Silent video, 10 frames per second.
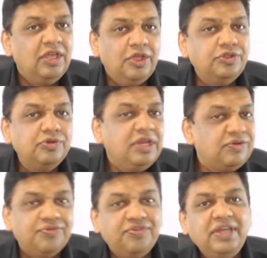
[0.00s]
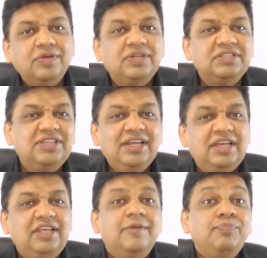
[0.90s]
You need to find out exactly
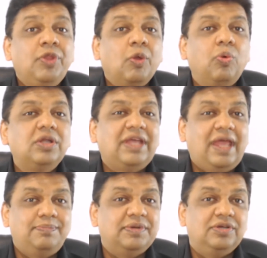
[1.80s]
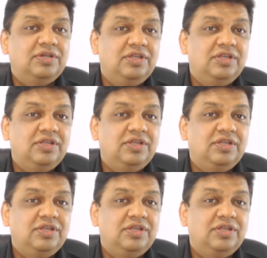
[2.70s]
what happened.